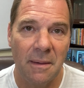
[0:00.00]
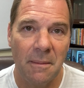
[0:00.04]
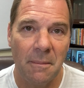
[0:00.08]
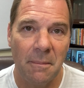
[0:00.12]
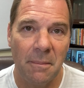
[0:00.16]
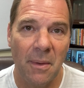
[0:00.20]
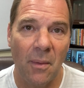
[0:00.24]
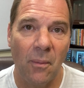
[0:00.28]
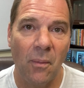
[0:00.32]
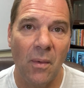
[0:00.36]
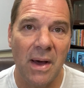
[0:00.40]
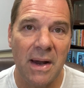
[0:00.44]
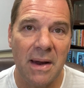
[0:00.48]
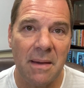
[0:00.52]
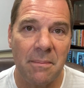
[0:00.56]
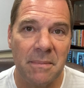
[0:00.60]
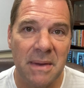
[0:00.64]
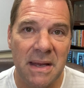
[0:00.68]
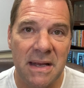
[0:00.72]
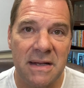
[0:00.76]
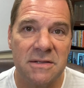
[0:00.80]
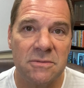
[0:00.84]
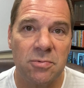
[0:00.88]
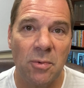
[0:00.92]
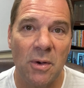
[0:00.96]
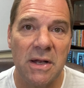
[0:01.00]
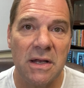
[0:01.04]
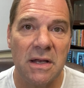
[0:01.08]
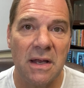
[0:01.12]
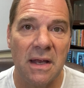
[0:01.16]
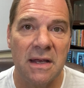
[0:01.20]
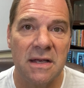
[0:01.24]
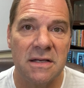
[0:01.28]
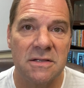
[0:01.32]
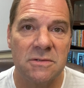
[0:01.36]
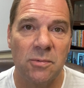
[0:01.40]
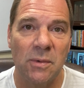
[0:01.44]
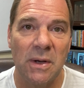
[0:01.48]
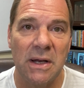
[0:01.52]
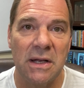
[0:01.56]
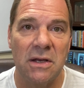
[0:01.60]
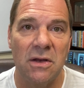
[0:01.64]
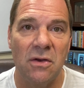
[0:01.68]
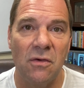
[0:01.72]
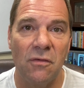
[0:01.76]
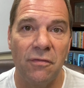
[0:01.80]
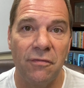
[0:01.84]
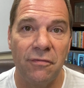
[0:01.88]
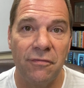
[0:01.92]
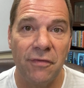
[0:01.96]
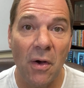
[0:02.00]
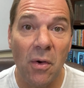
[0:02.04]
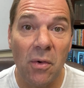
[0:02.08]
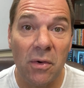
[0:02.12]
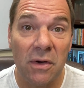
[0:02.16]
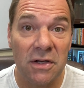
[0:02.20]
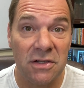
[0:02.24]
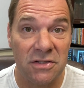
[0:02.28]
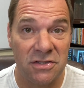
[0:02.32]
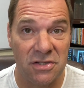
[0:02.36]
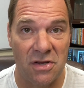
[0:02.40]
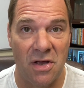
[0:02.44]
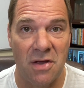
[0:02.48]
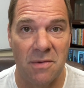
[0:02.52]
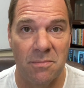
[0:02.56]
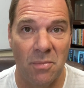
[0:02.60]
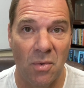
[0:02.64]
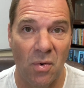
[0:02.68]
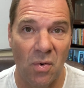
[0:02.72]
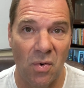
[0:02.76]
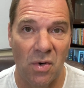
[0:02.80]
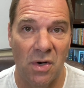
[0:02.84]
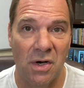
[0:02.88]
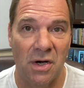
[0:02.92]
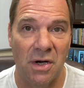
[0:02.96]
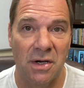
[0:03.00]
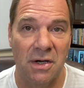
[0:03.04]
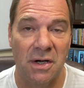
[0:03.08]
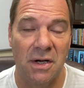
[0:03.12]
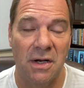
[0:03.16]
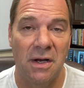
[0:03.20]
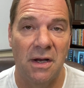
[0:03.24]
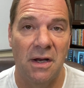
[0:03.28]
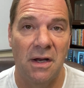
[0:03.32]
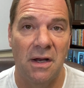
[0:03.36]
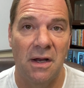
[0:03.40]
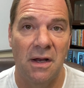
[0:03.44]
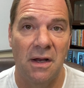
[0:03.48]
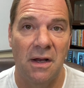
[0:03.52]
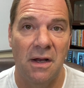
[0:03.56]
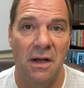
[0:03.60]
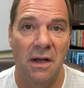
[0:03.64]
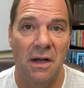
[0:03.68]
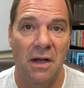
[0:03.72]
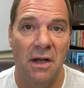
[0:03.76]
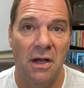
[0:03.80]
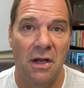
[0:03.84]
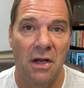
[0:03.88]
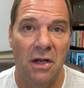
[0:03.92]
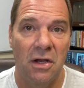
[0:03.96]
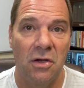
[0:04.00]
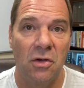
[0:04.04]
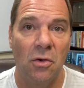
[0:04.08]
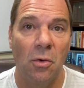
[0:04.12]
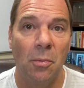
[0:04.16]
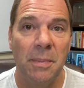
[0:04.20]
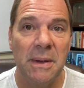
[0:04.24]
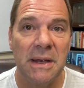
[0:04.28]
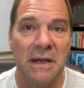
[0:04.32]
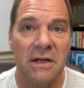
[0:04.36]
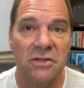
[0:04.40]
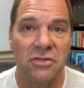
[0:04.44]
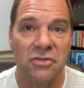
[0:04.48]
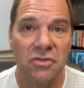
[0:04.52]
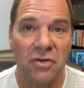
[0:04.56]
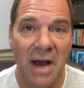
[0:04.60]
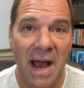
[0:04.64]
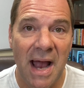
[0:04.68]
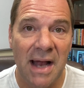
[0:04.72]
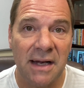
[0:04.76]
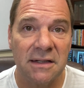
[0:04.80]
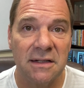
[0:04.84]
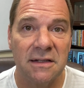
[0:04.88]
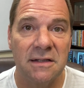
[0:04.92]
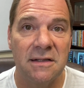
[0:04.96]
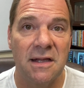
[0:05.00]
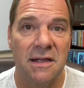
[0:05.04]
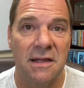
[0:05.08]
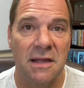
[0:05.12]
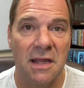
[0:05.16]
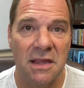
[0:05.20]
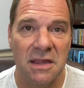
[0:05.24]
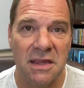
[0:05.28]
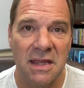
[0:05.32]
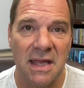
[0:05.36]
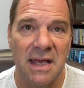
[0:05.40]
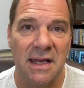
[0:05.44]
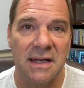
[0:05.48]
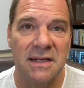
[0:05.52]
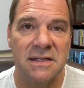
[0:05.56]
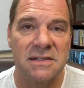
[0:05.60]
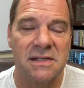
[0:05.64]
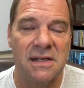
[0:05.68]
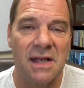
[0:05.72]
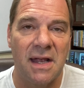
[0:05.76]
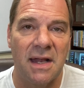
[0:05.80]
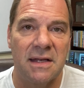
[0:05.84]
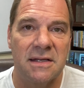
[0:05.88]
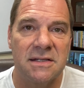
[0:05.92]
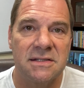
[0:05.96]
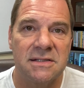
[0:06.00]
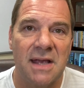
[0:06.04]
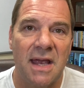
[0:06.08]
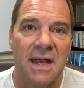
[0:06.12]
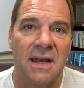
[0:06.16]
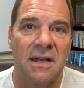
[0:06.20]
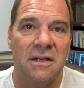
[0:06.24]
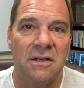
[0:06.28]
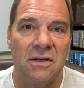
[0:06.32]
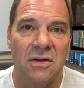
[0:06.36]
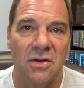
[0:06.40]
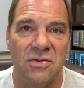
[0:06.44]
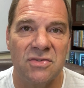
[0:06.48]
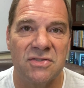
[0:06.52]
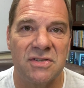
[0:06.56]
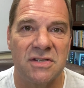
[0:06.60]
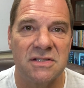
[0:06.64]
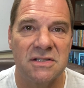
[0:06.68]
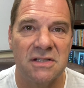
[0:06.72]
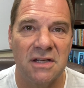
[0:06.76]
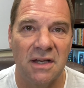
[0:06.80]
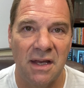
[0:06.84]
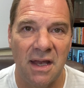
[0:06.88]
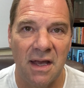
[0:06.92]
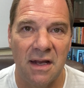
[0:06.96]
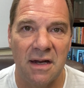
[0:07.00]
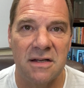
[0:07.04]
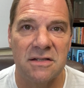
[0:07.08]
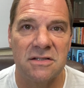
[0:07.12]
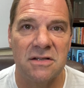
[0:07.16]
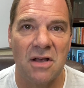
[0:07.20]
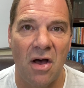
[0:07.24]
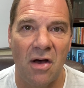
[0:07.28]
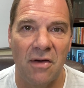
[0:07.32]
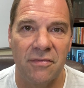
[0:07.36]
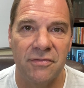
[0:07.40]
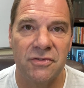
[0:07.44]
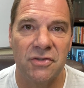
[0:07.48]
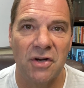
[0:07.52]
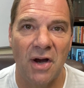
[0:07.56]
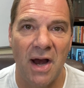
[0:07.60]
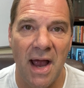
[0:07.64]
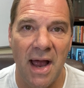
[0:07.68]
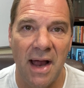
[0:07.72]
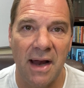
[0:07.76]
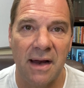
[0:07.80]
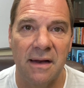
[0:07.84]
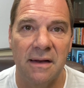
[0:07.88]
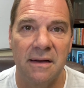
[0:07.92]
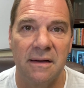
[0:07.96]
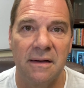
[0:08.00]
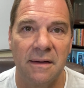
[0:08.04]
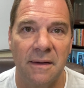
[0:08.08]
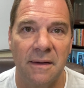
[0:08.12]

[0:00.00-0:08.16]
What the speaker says: But what it means when you focus on more, you'll be attracted to the things that Satan uses to get us off track.